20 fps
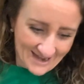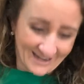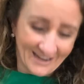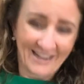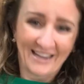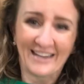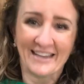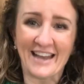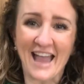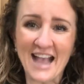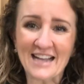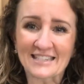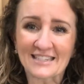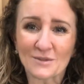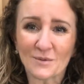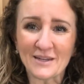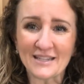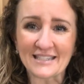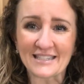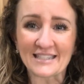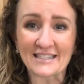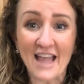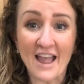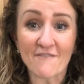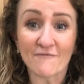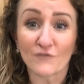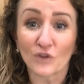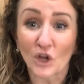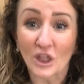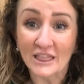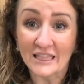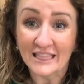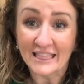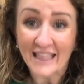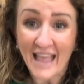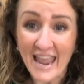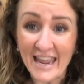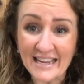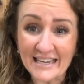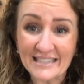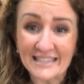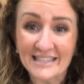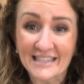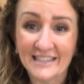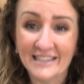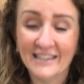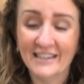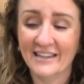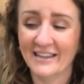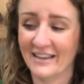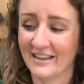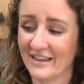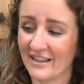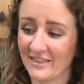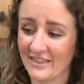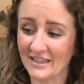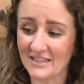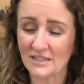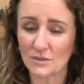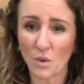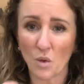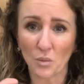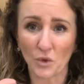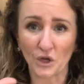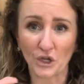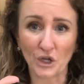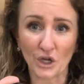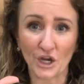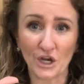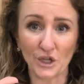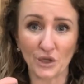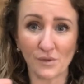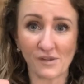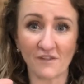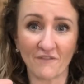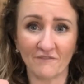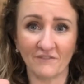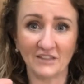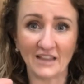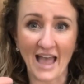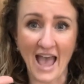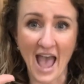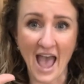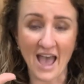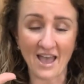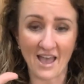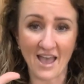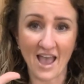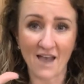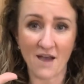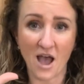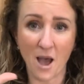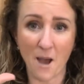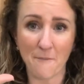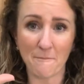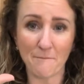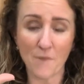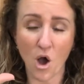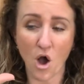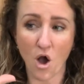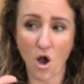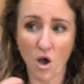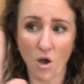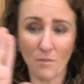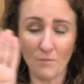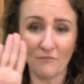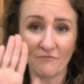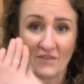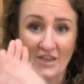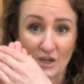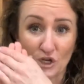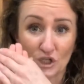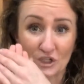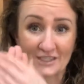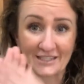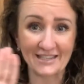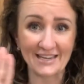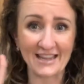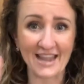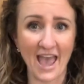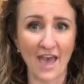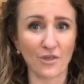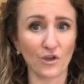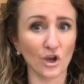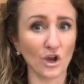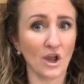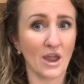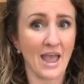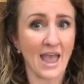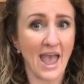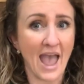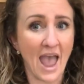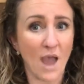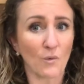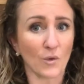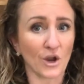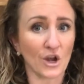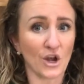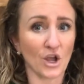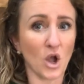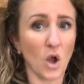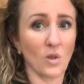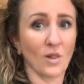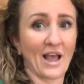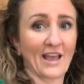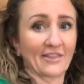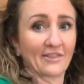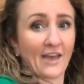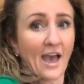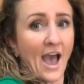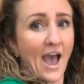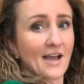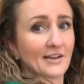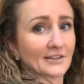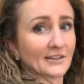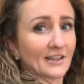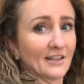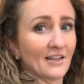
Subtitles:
Next one is the sign for late. This one where you're going to use a flat palm, fingers together, and we're going to go like that.